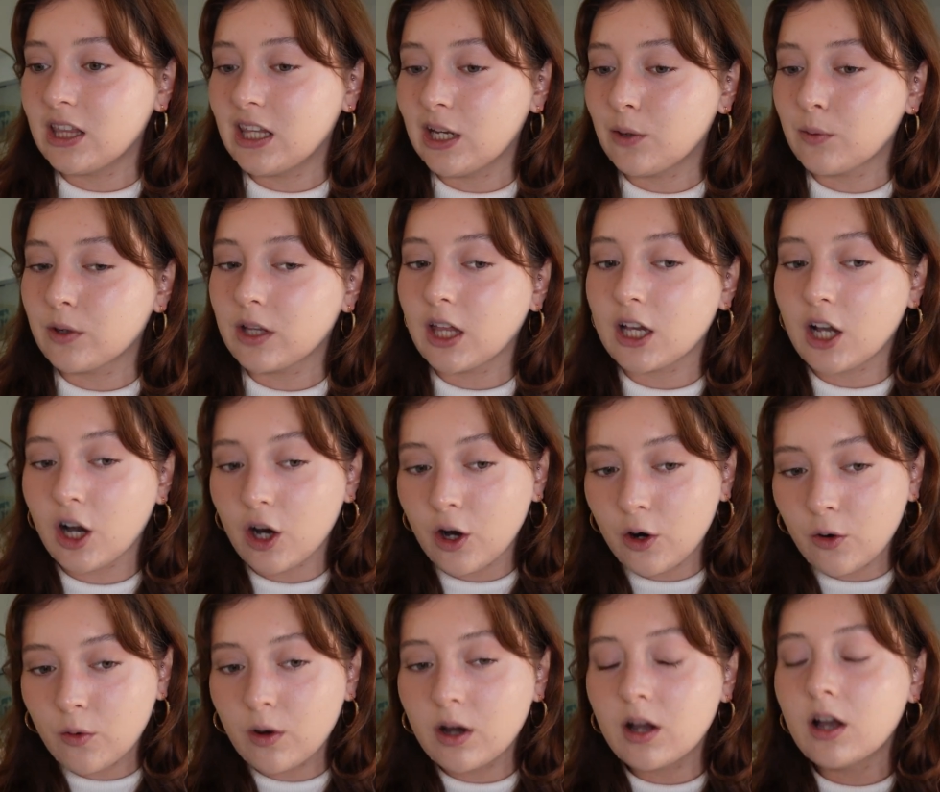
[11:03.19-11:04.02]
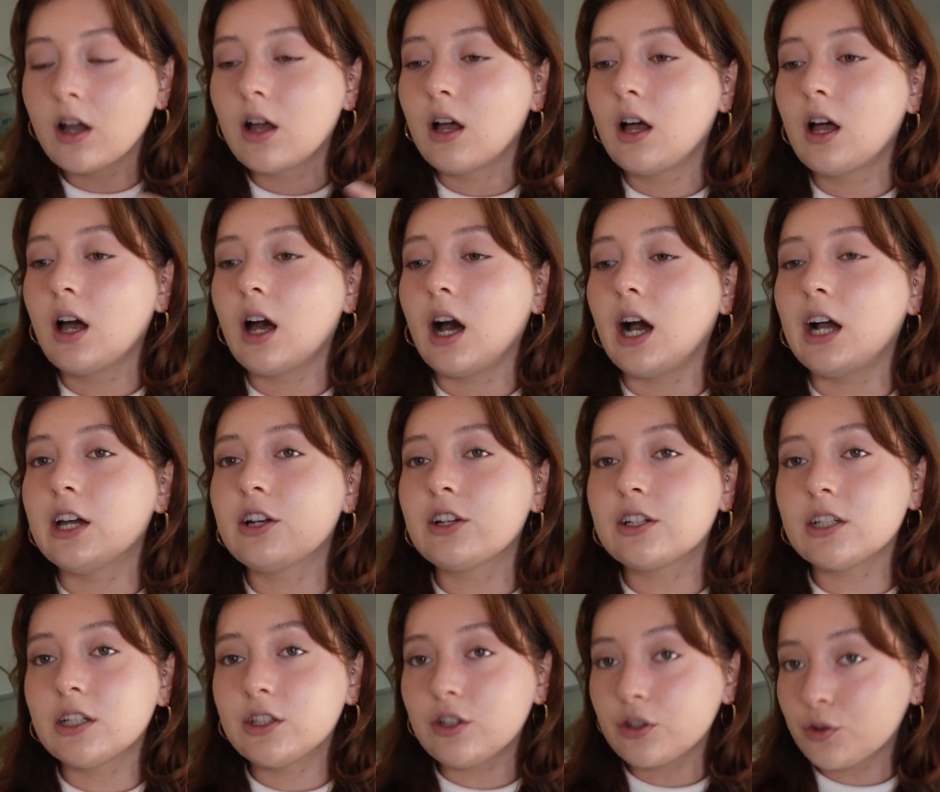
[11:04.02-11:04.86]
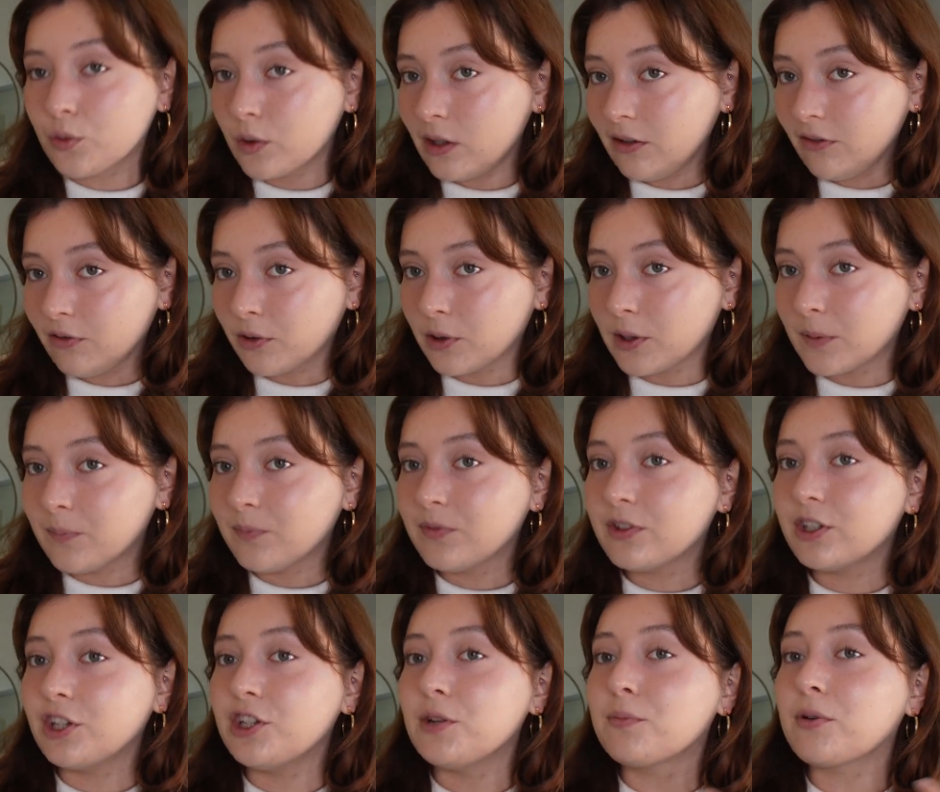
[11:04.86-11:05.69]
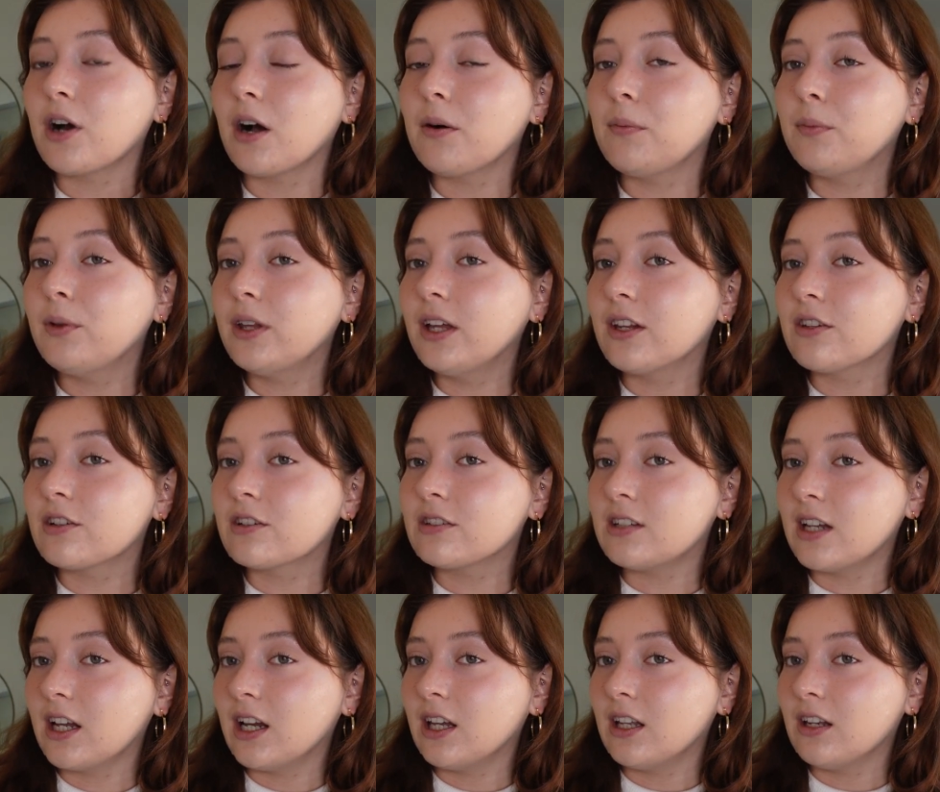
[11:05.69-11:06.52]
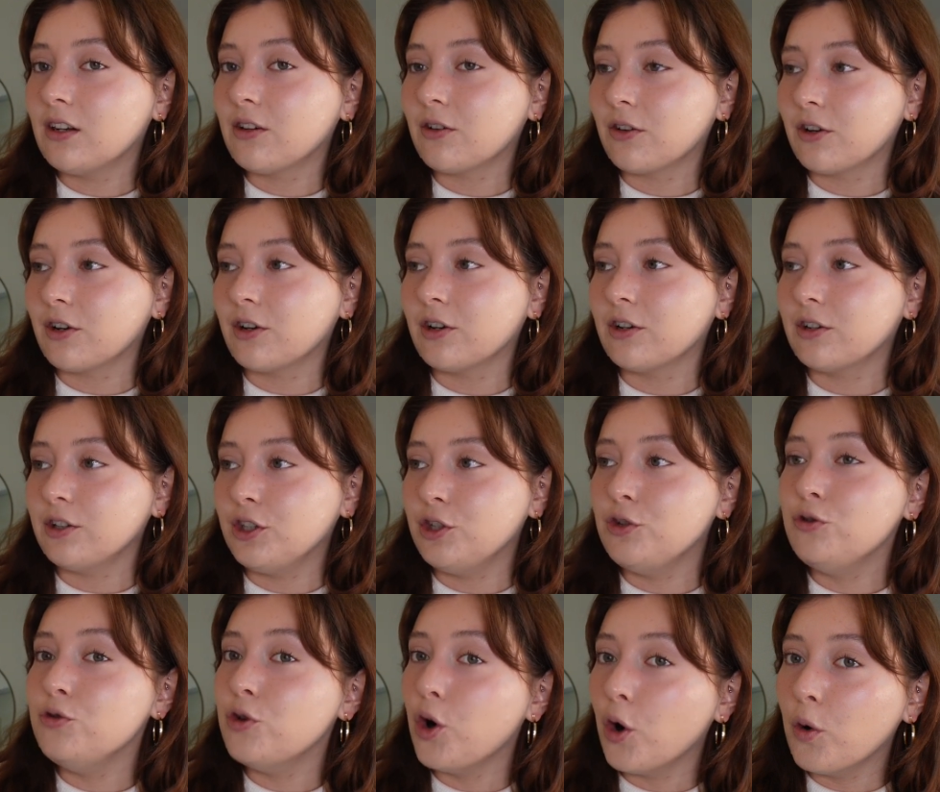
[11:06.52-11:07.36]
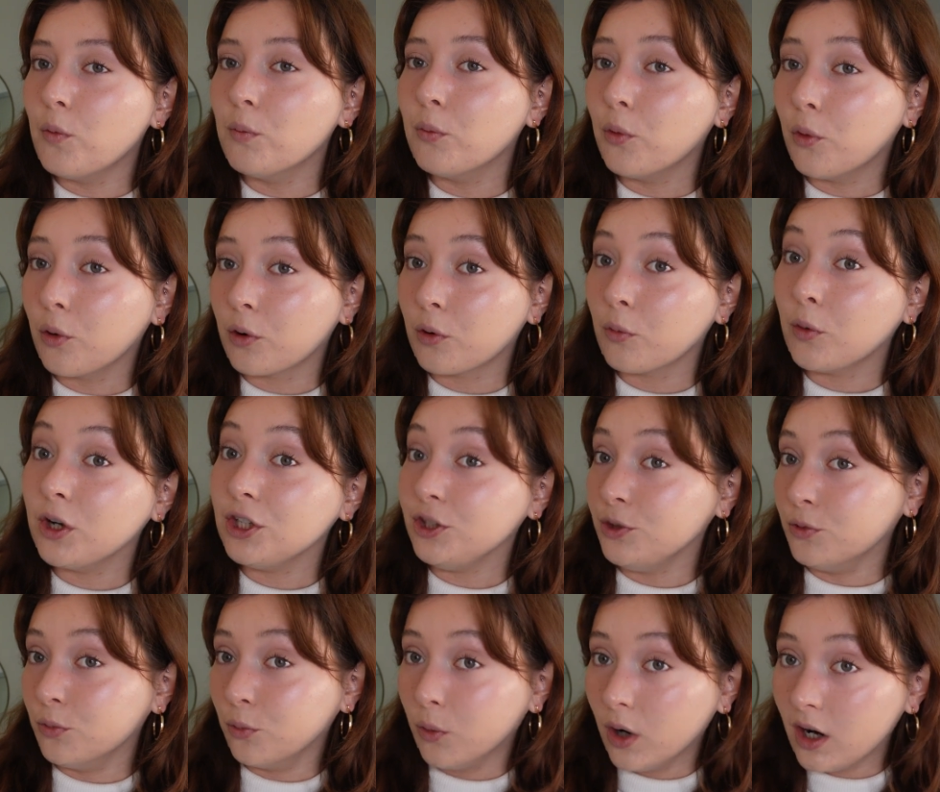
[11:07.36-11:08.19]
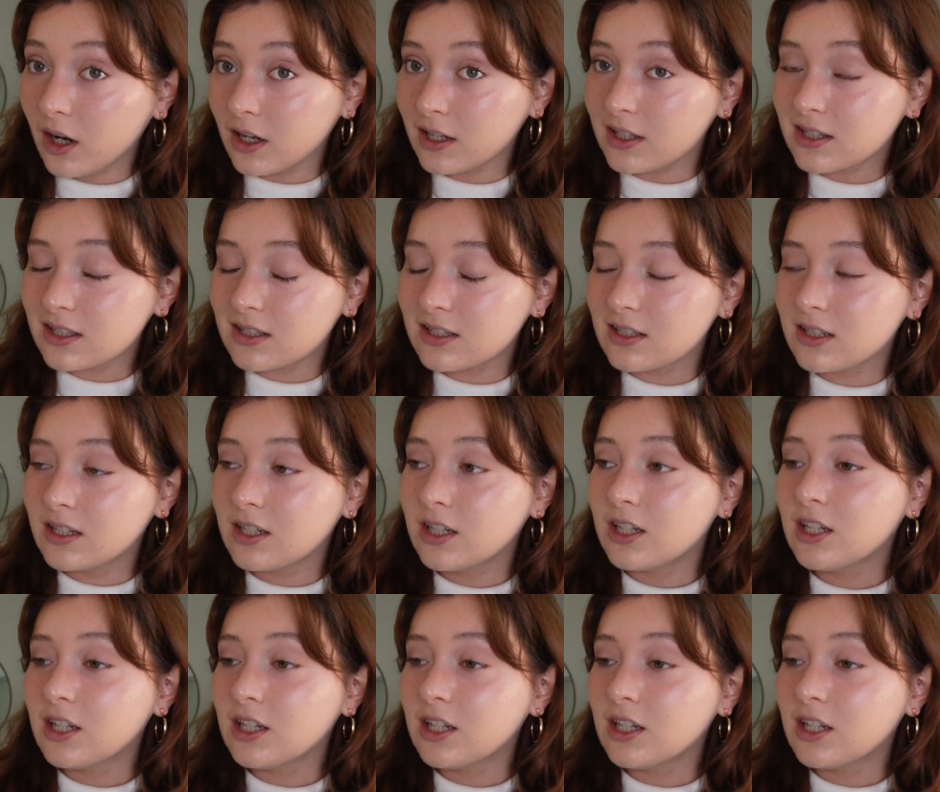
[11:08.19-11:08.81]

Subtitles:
They were like, oh, I understand you're 24, so you probably understand or you know more what you want.